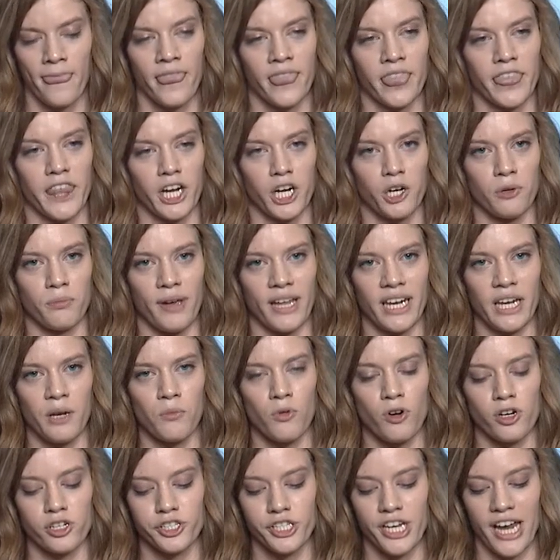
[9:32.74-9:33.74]
There are many
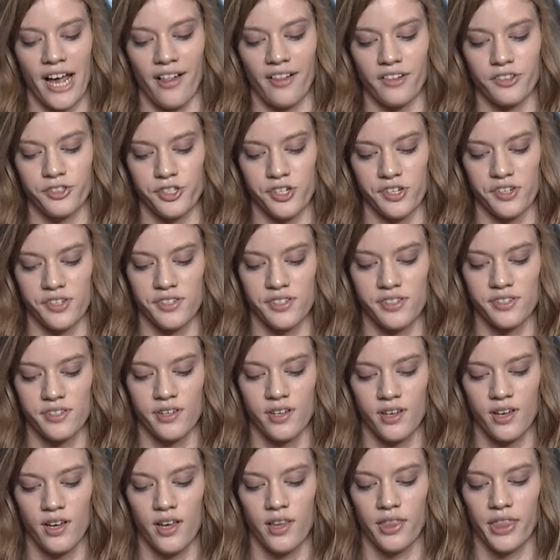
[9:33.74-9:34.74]
more challenges
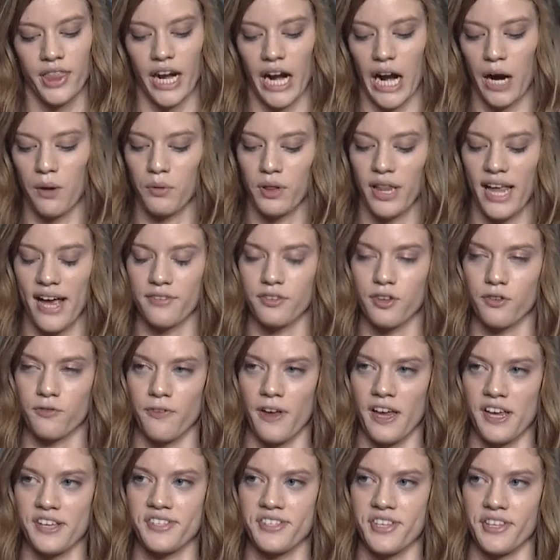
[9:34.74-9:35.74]
that I will have to
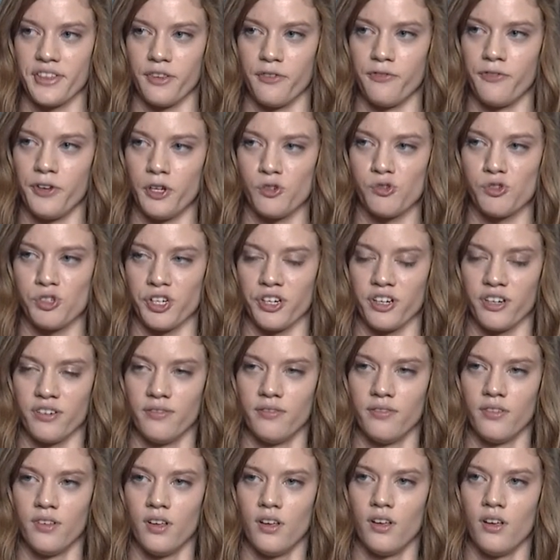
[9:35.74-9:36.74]
face in the future,
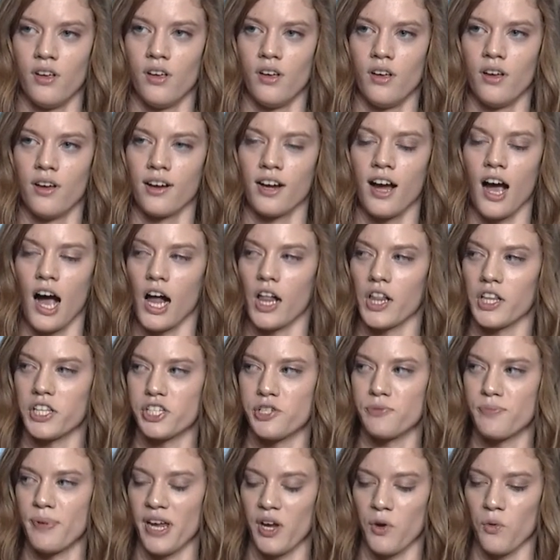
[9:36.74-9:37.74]

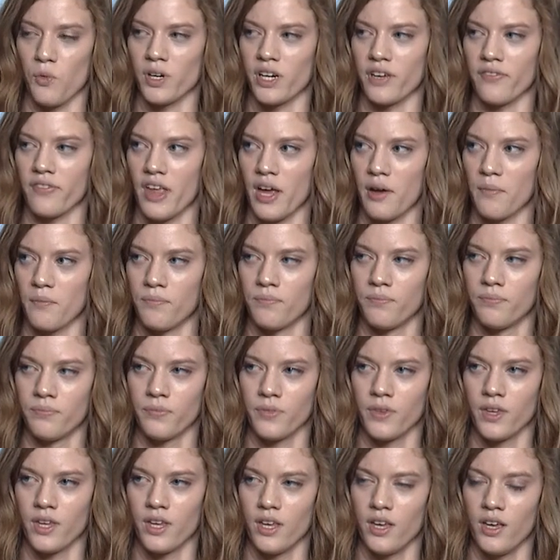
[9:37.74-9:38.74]
college being one of them.
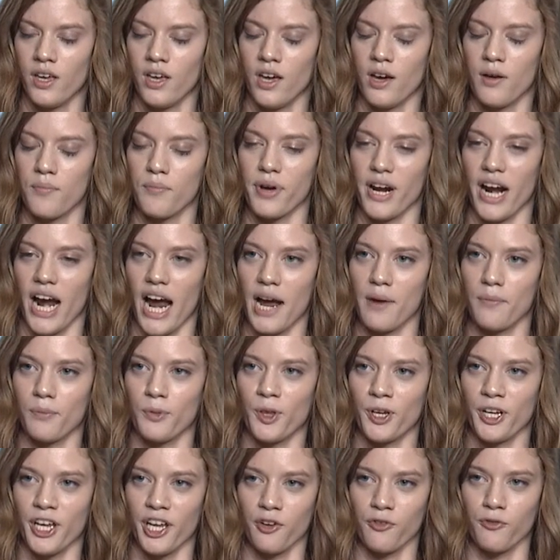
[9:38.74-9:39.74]
But I am
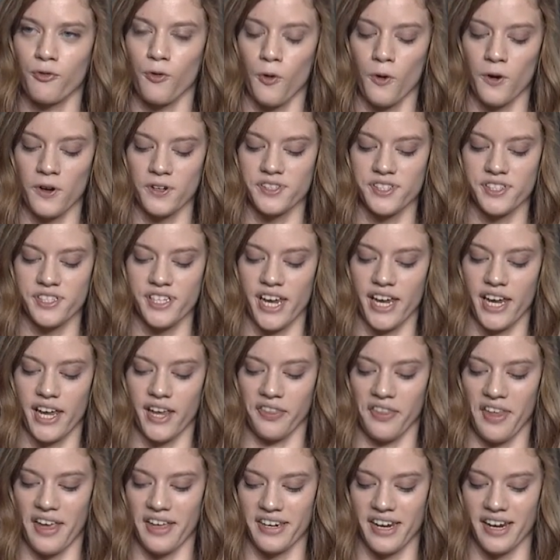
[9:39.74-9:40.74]
looking forward to
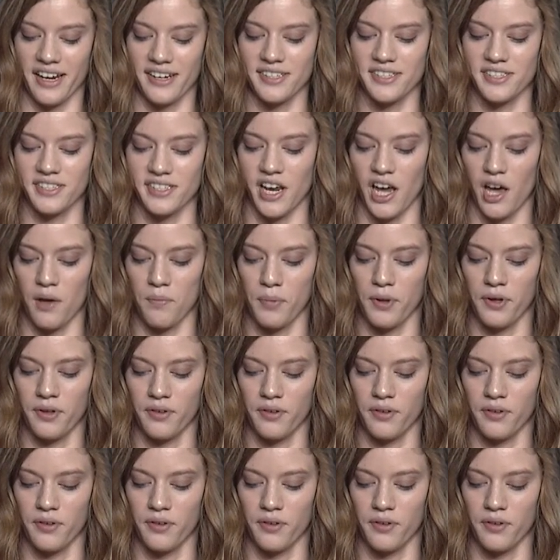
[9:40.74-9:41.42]
taking that next step.